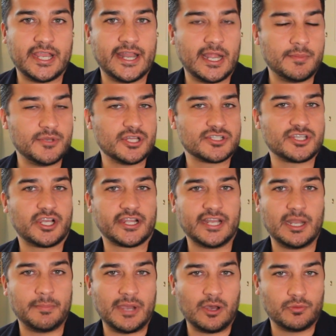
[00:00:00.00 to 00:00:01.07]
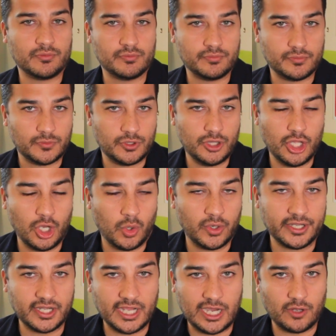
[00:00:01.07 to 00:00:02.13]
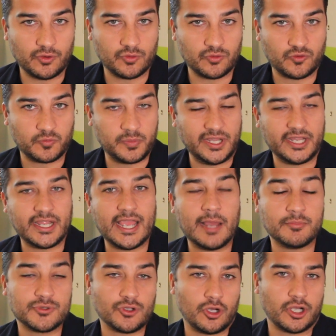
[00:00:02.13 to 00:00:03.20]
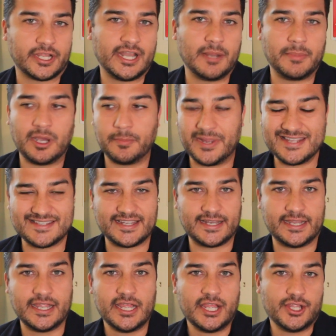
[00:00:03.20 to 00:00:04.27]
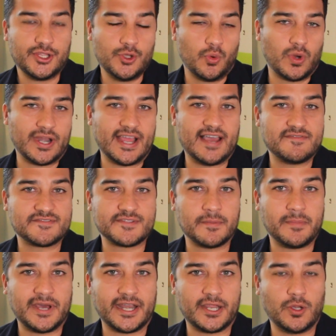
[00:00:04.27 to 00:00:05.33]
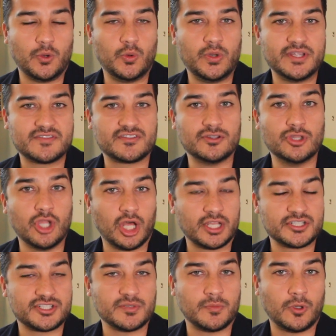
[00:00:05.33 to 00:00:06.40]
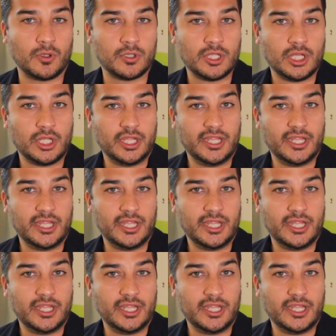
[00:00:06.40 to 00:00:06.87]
And I'm not talking about knowing how to speak. I'm talking about basically you want to have somebody who is knowledgeable